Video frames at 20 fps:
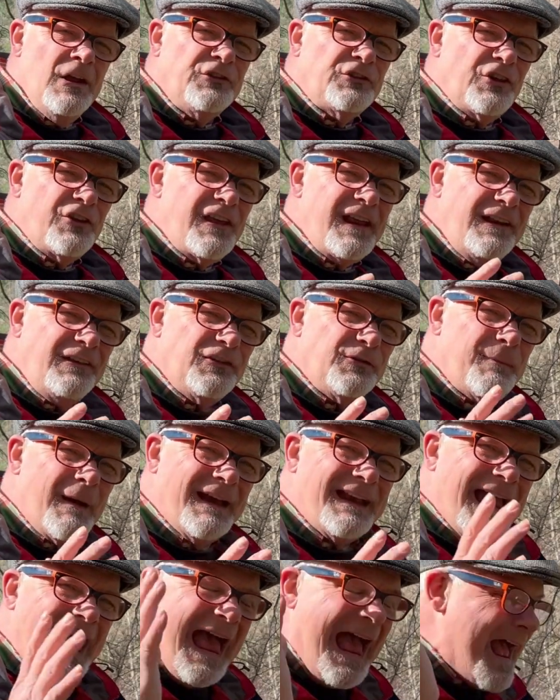So that's
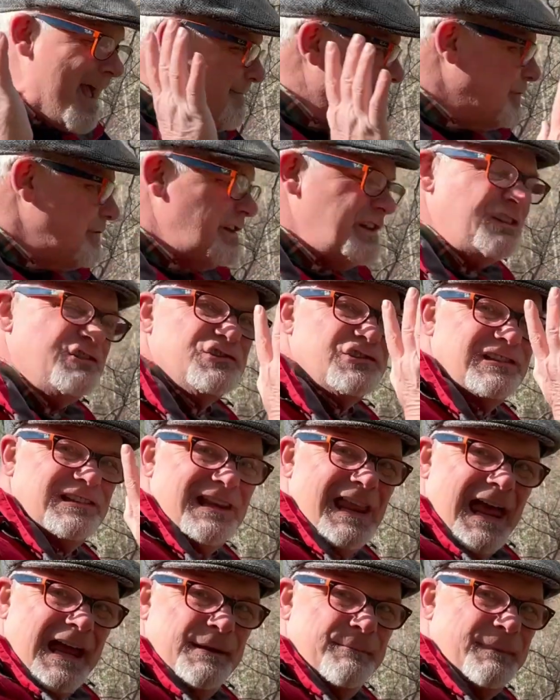my average
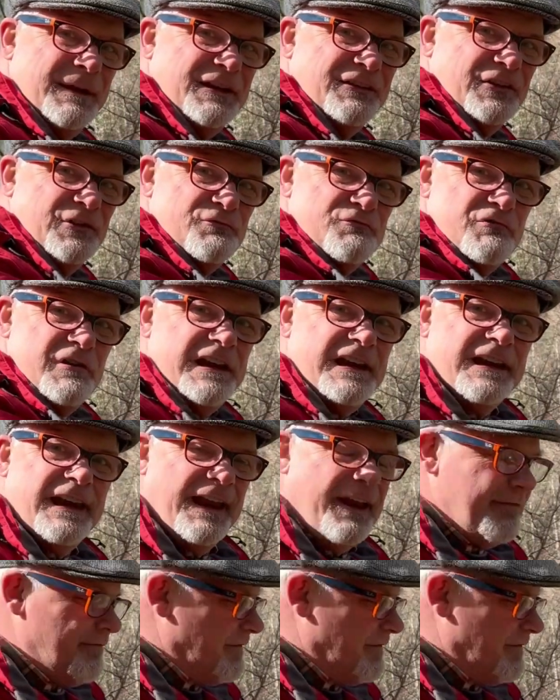light meter reading